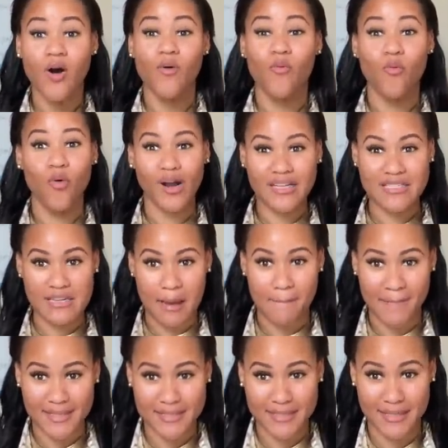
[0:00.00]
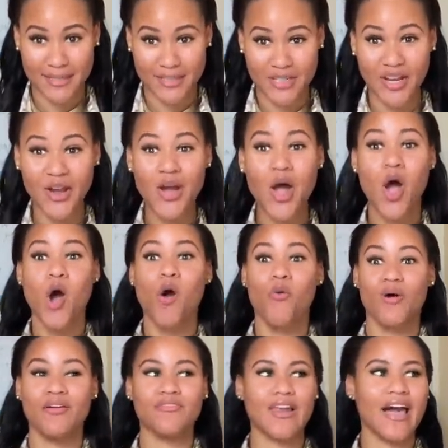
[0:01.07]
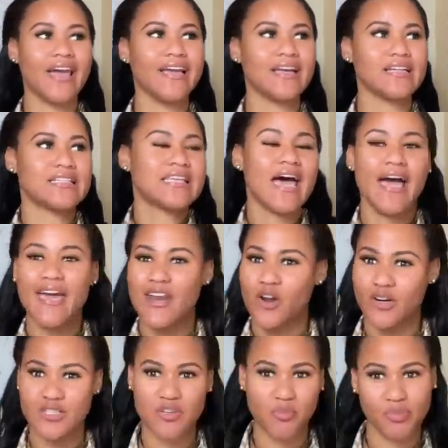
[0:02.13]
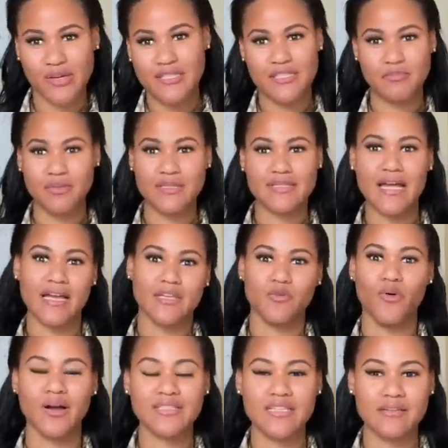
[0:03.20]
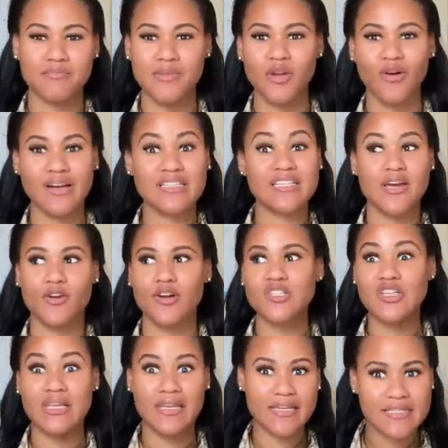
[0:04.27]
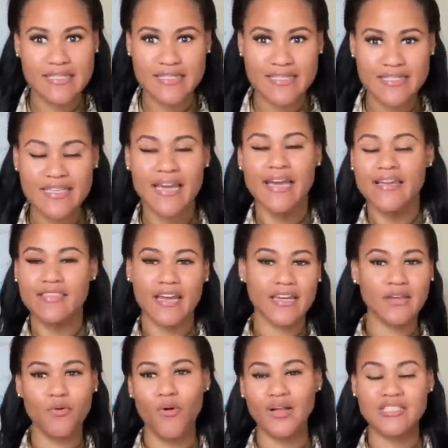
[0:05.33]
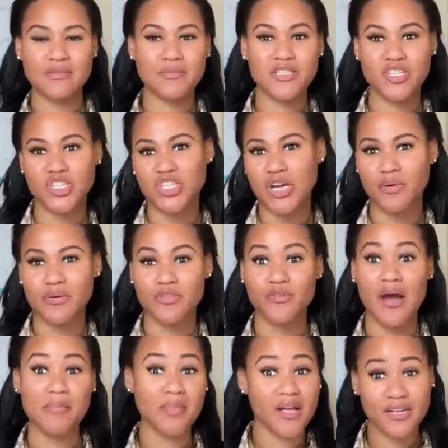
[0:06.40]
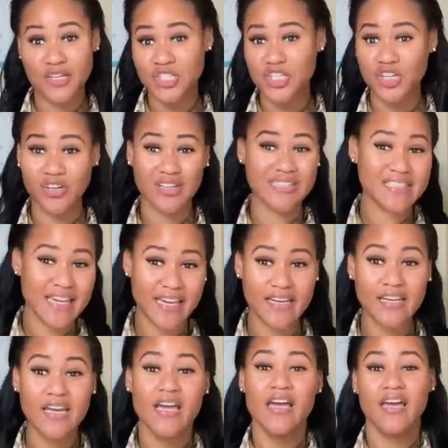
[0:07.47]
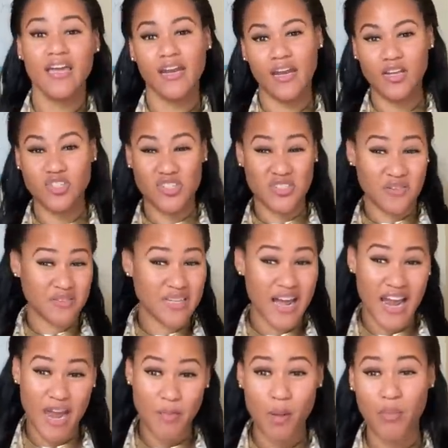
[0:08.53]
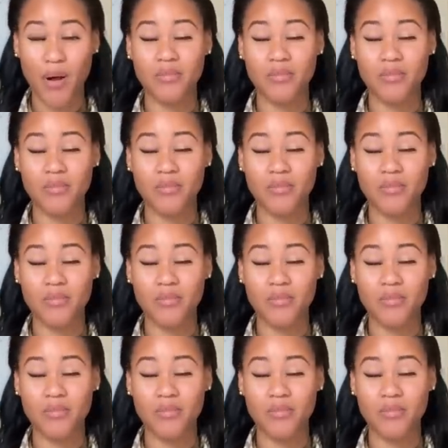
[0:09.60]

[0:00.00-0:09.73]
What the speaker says: WhatsApp message with like 10 or so principles that he wanted me, or 10 or so lessons that he wanted me to share with you. I'm not gonna share all 10 in interest of time. I